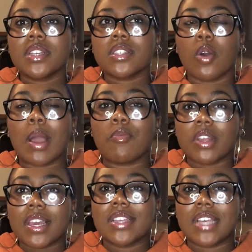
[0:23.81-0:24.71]
so I'm
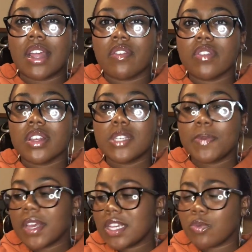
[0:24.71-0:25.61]
really excited for this
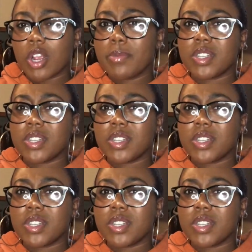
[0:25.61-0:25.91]
because we're going to